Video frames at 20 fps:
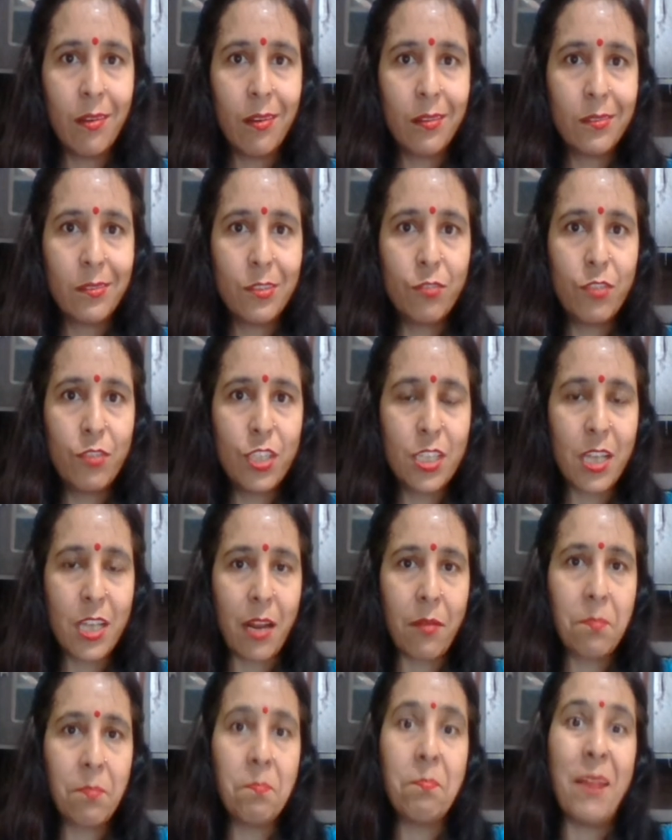which is
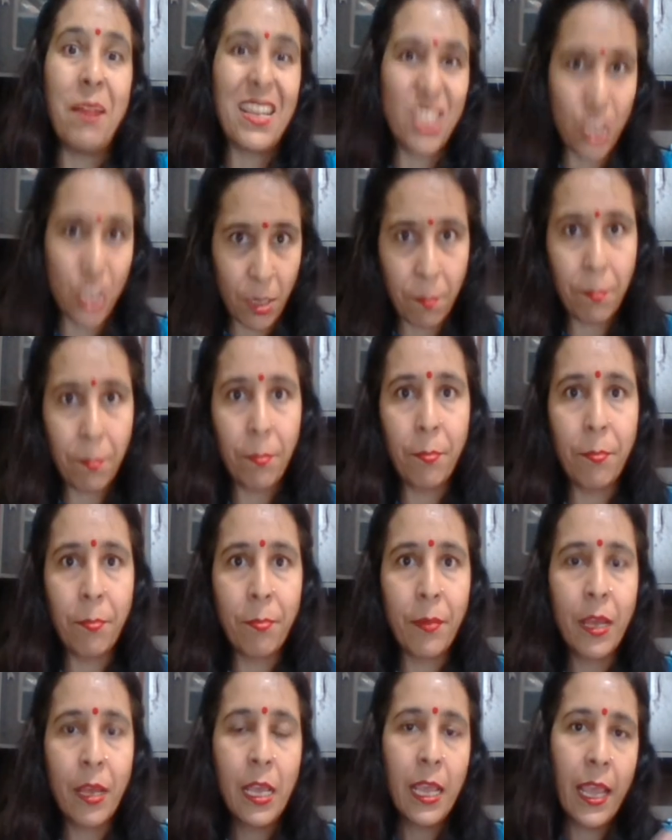our mashup,
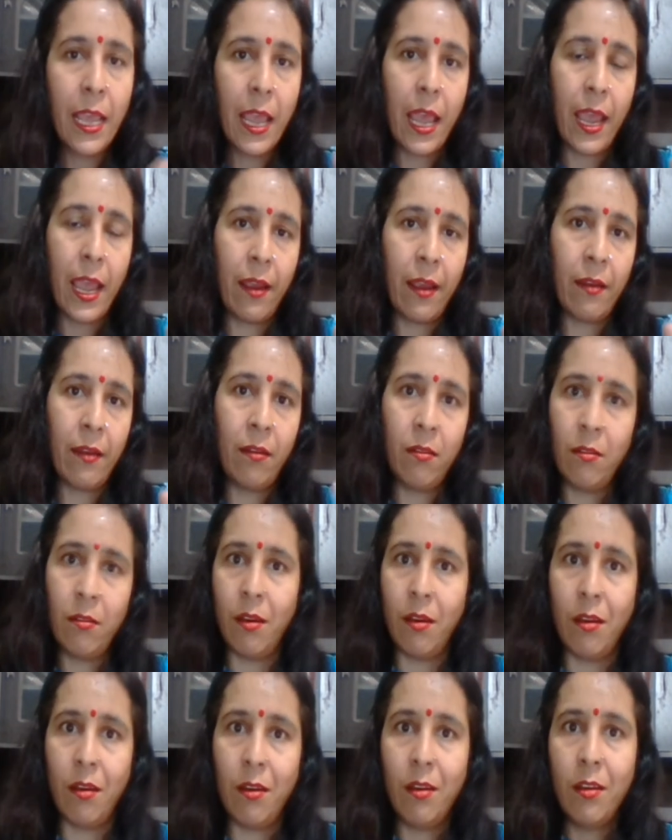and
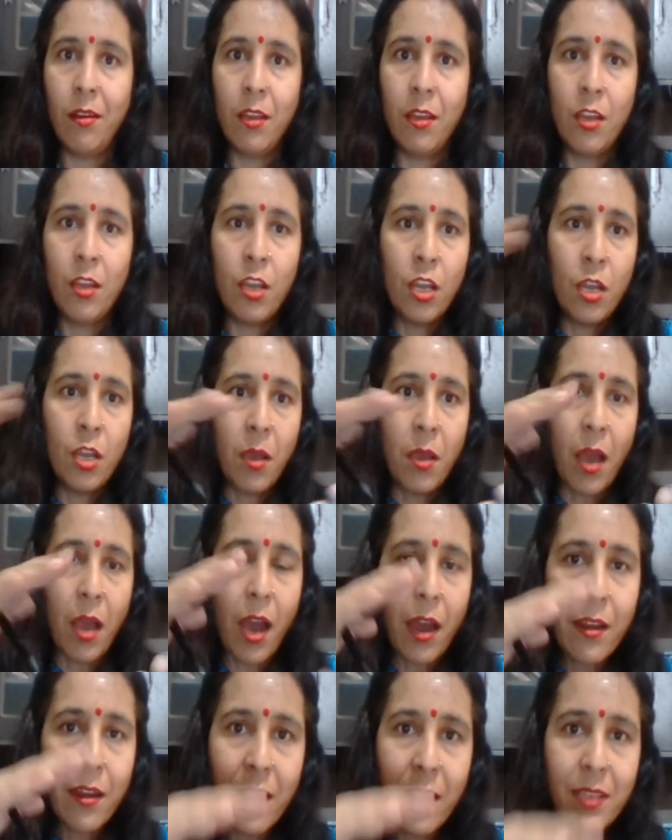
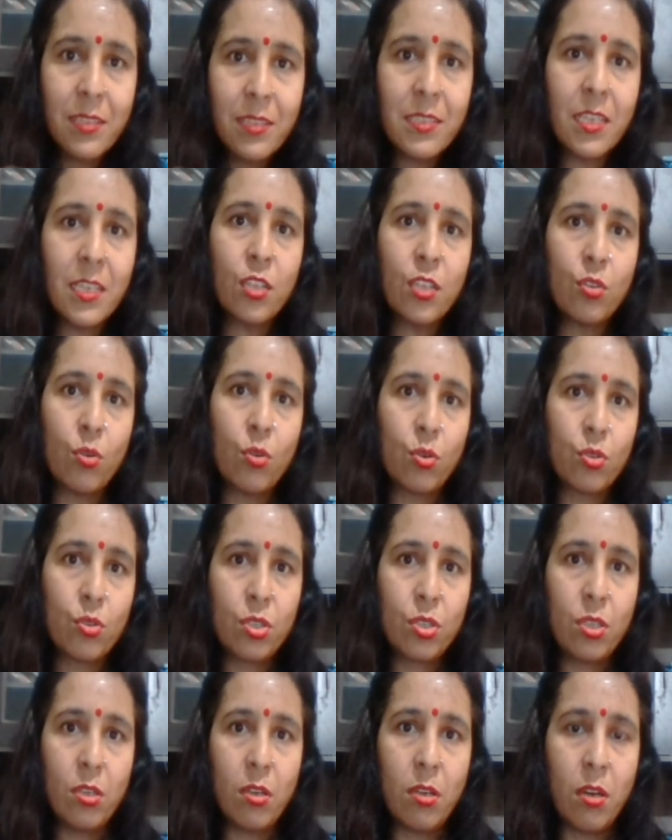arranging
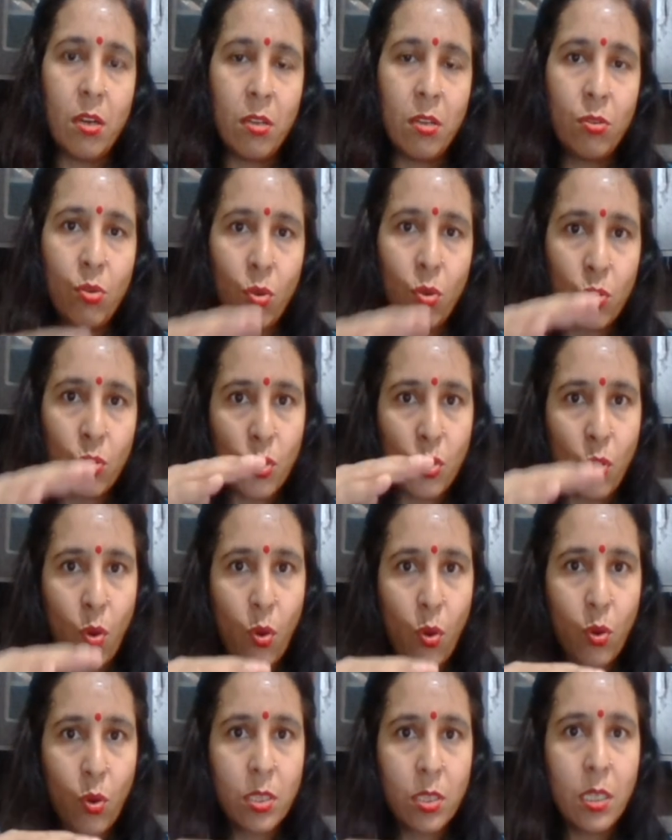those
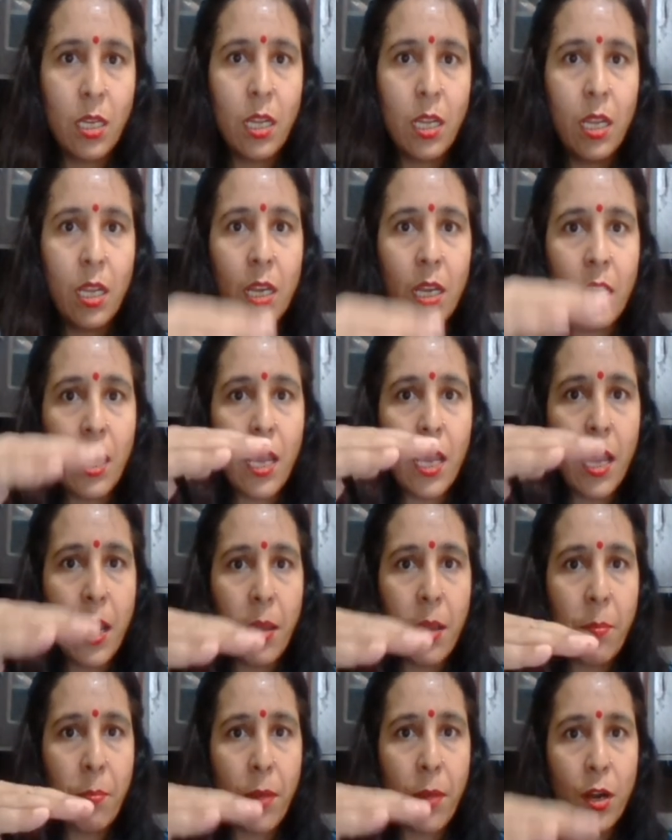logs in
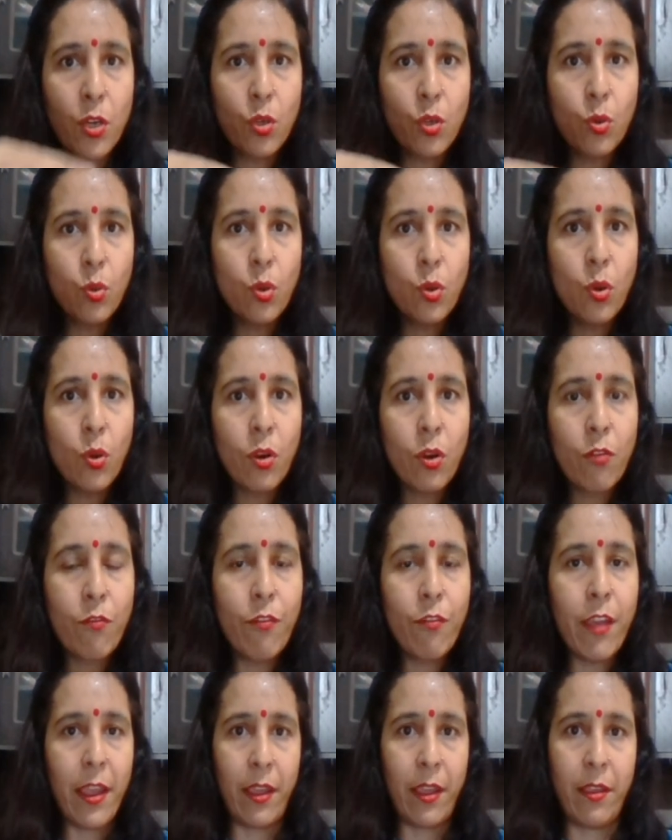a particular
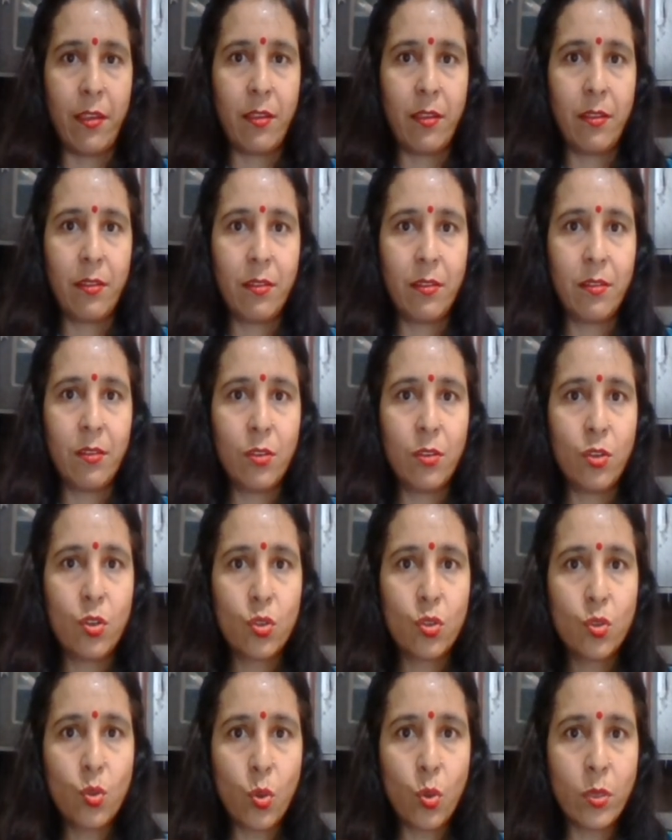way
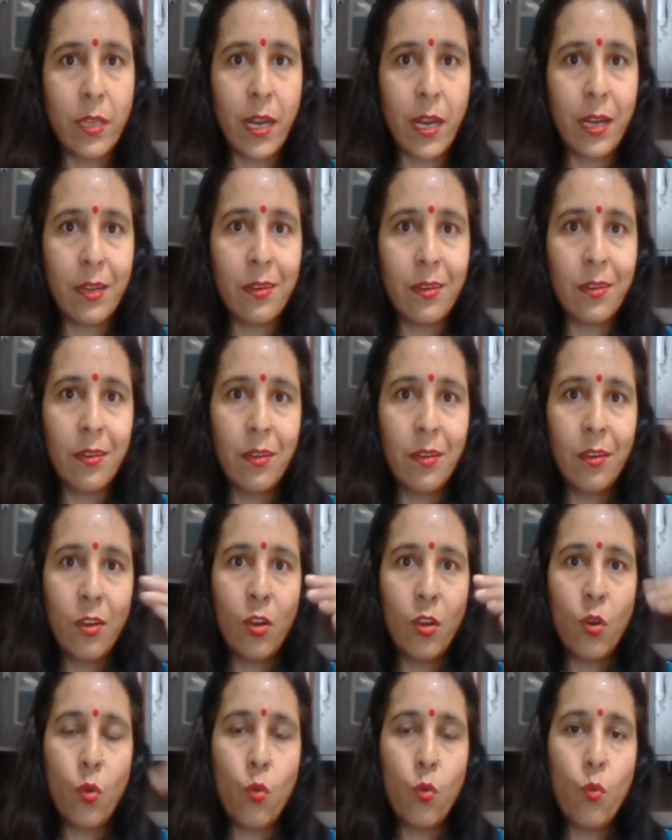so that
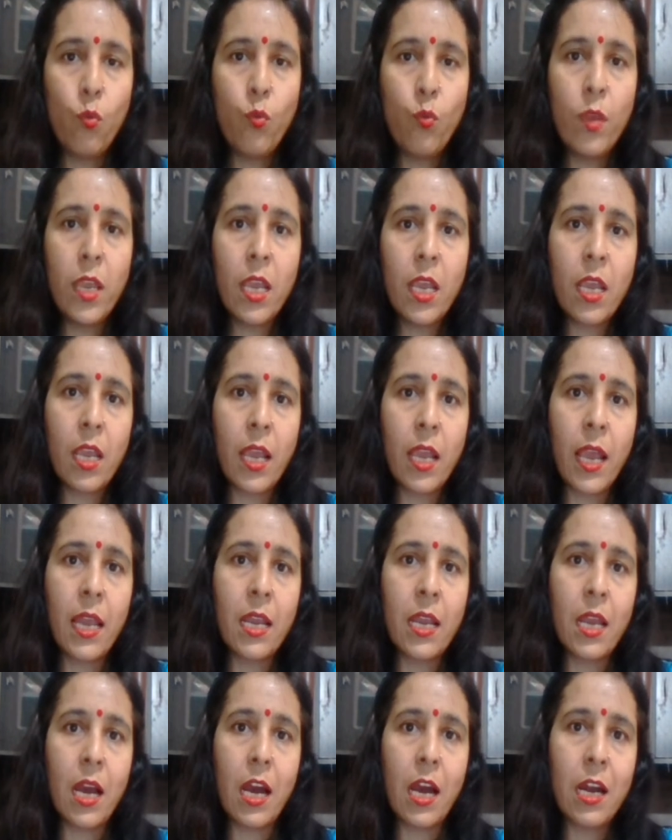we
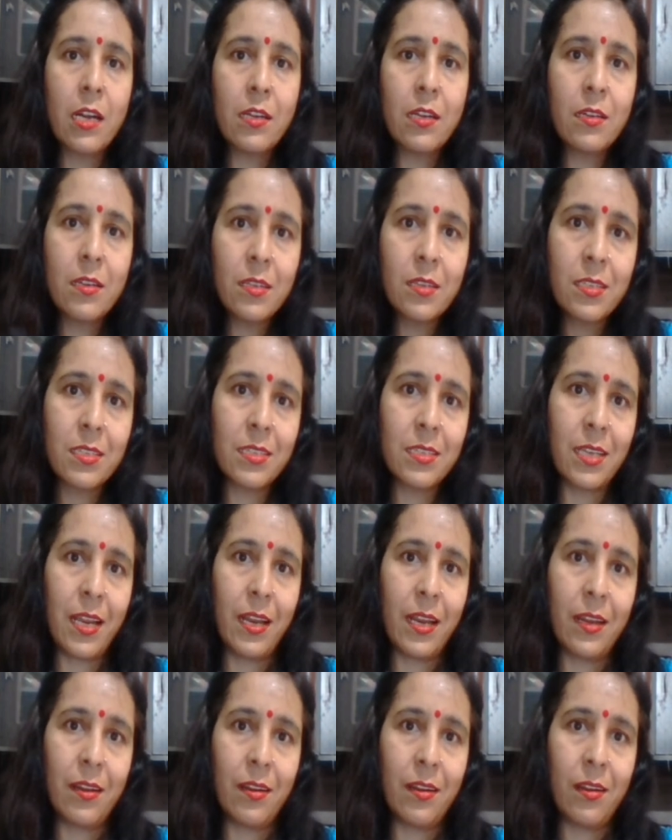can
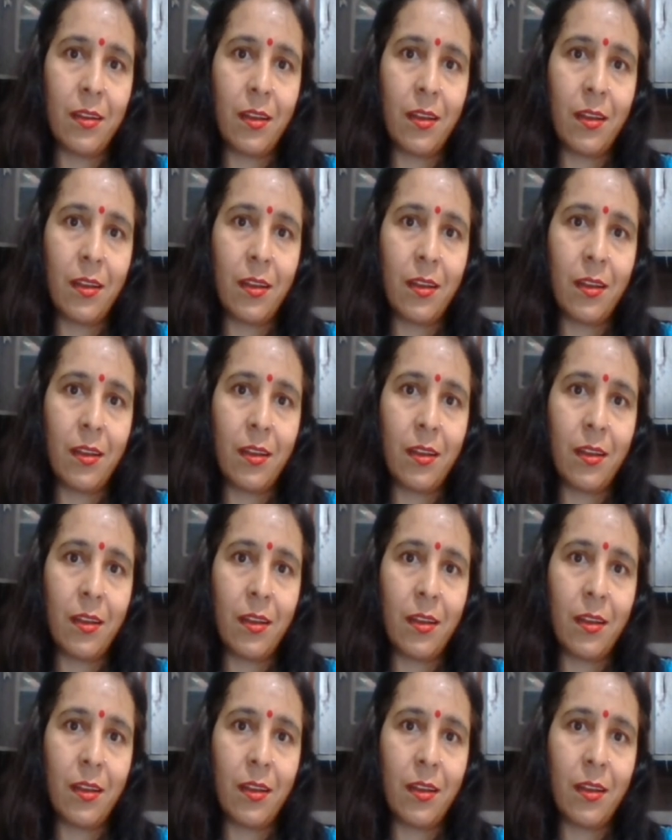understand